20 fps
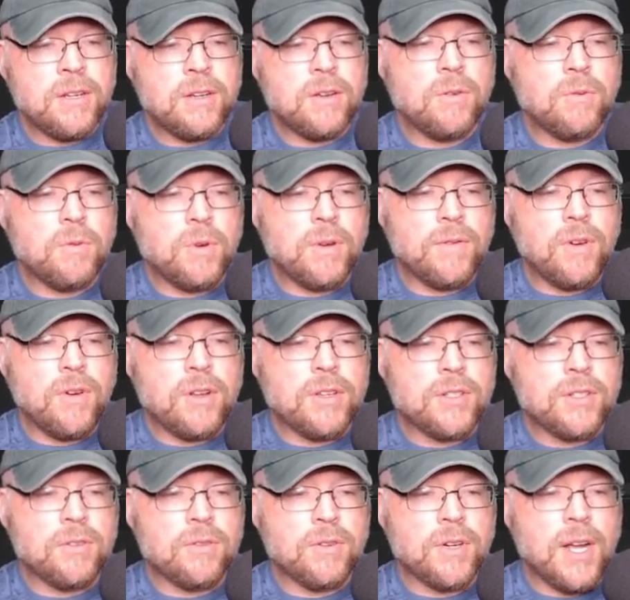We've
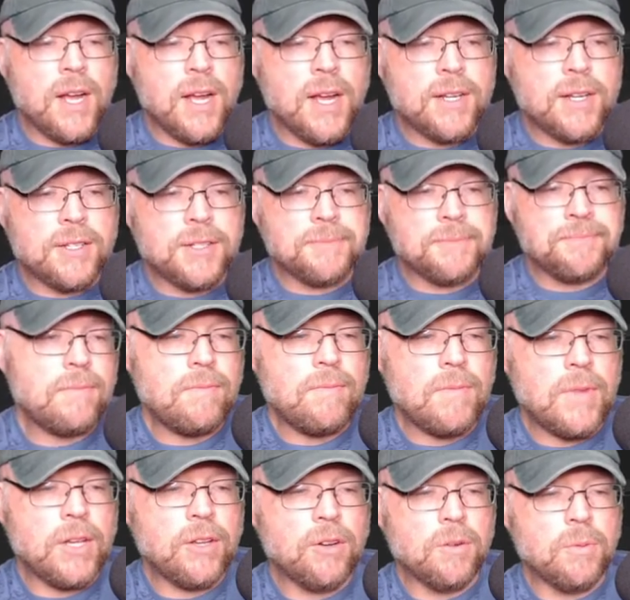also got,
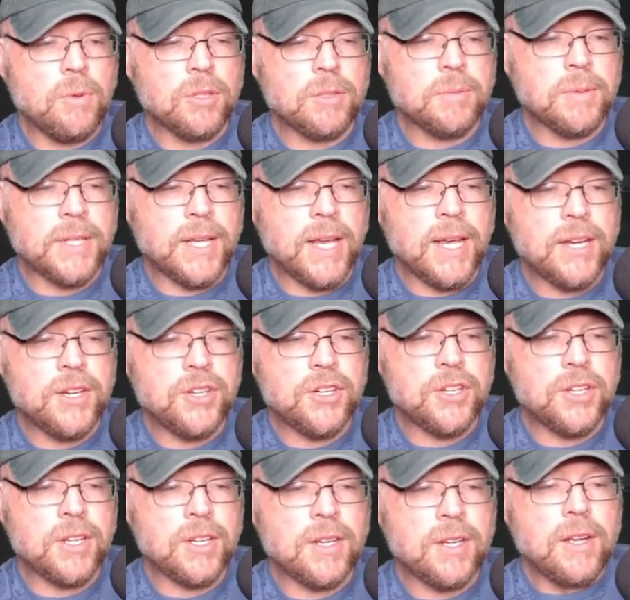you know,
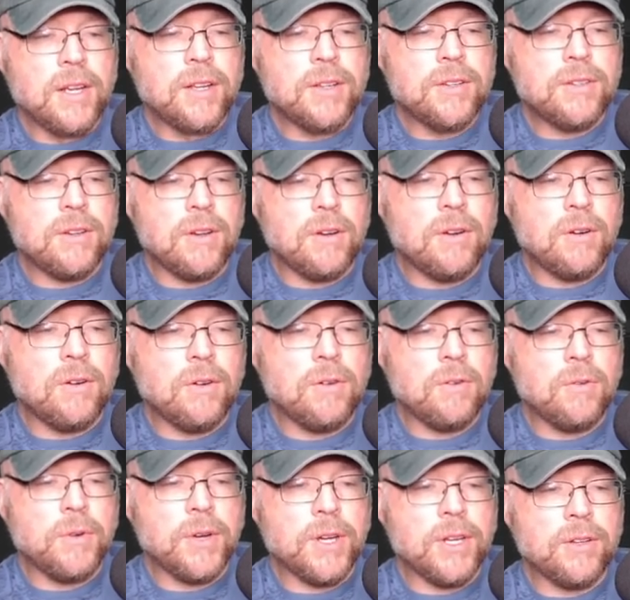multiplication. So
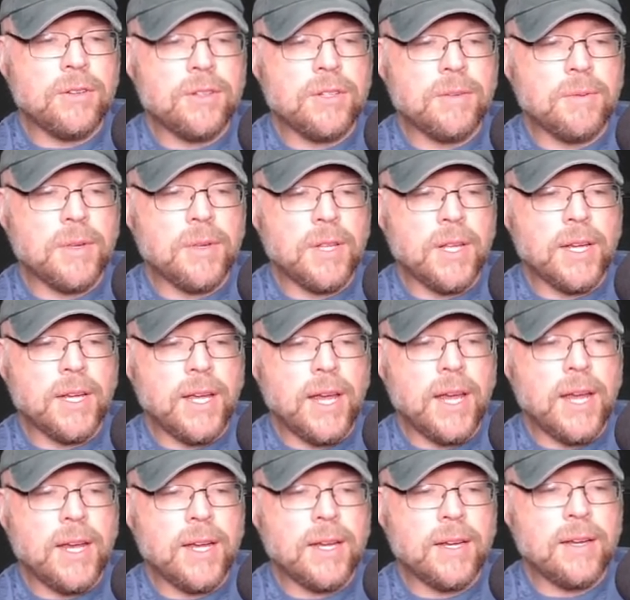we could do something like
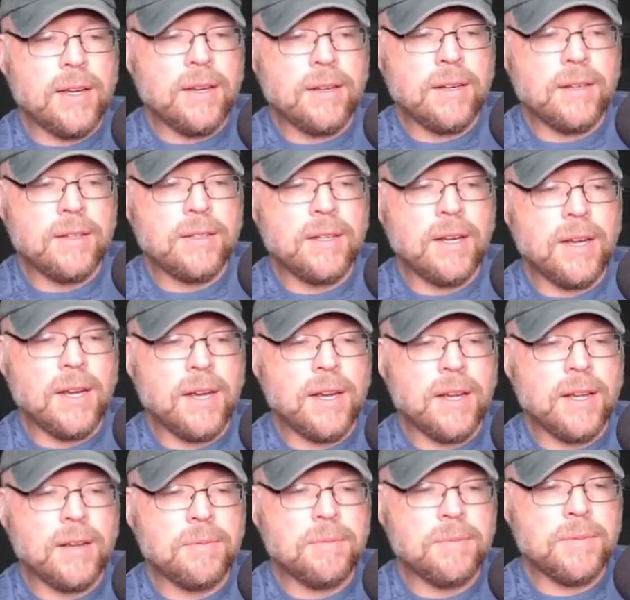A
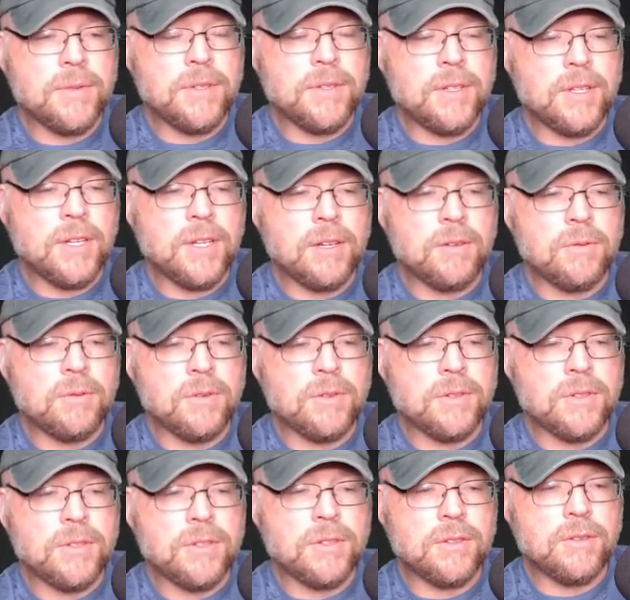times
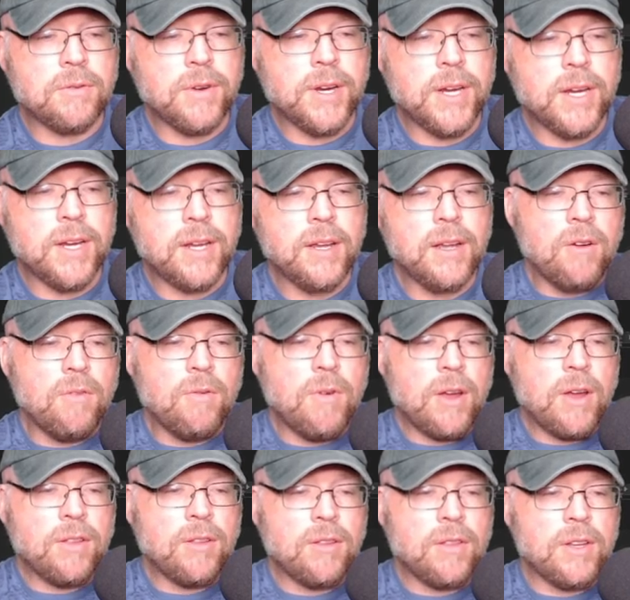equals three
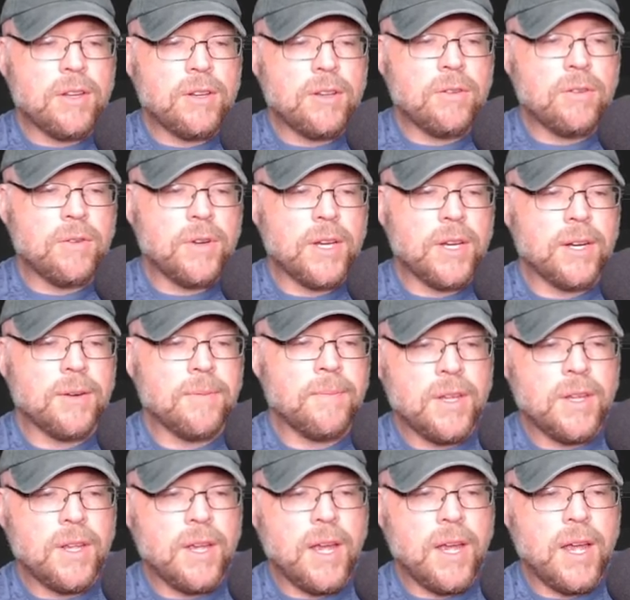rather than doing
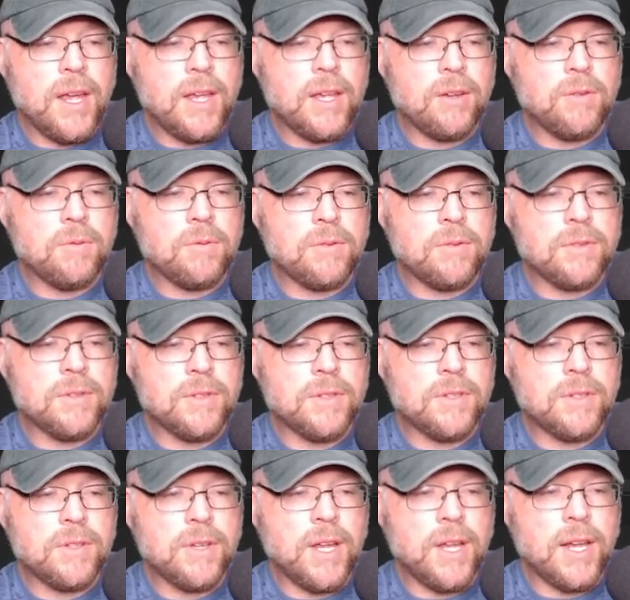A equals
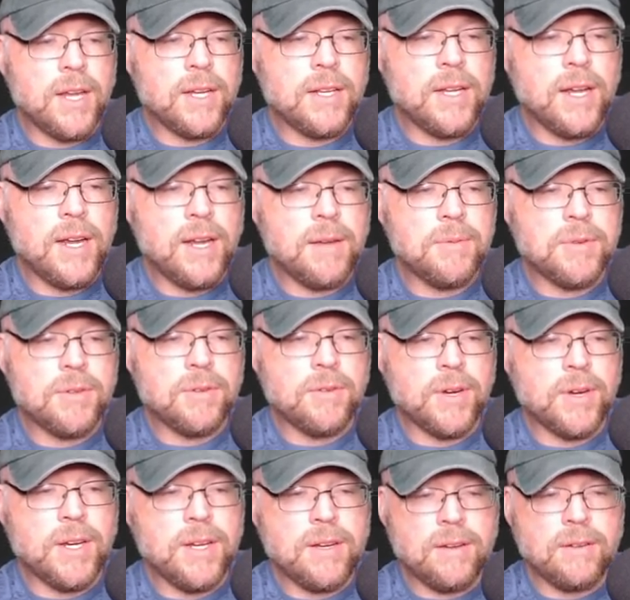A times
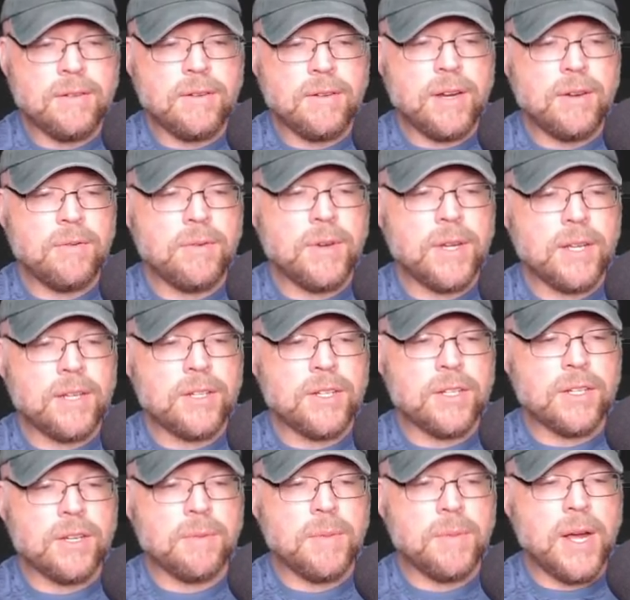three, right? We can just
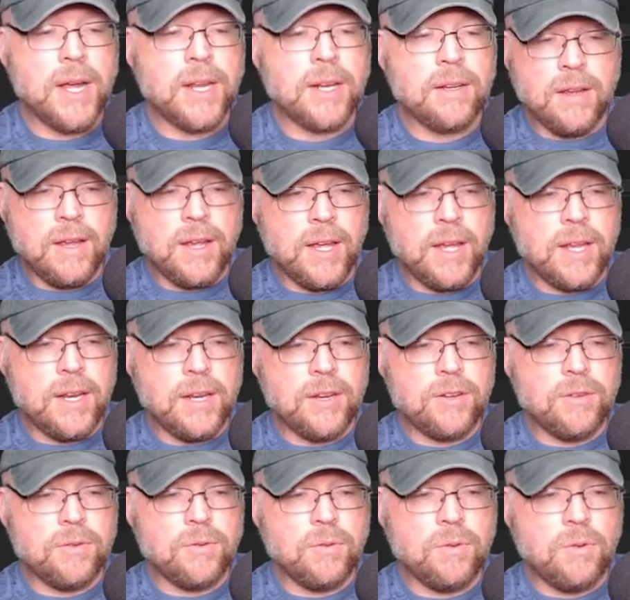combine it
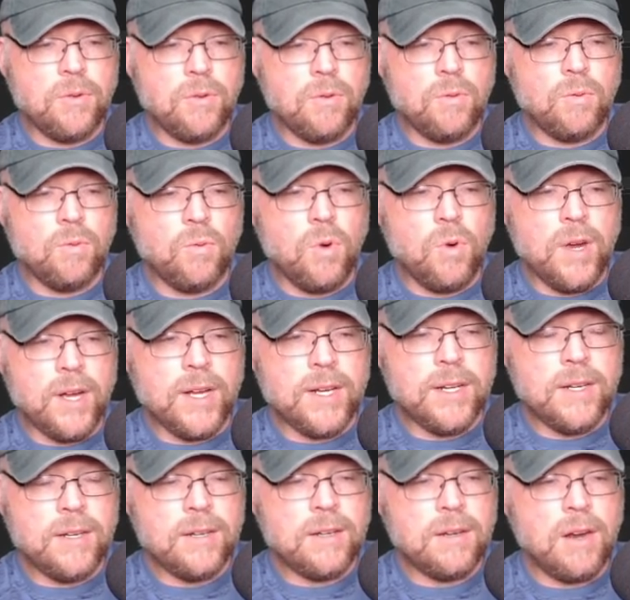into one
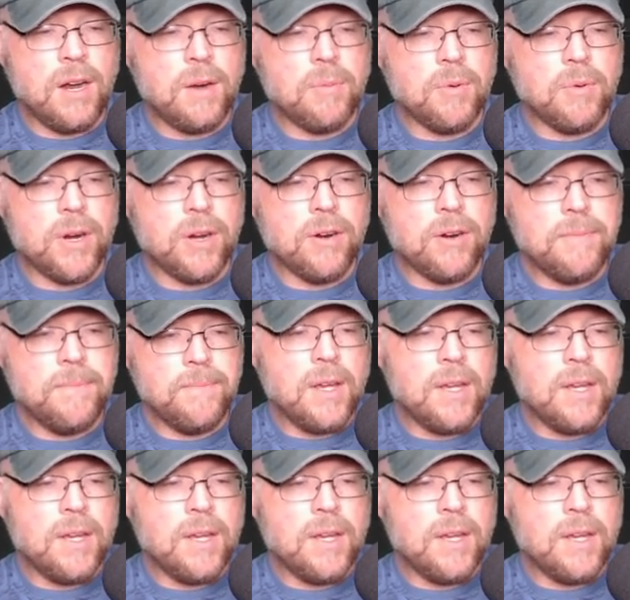operator.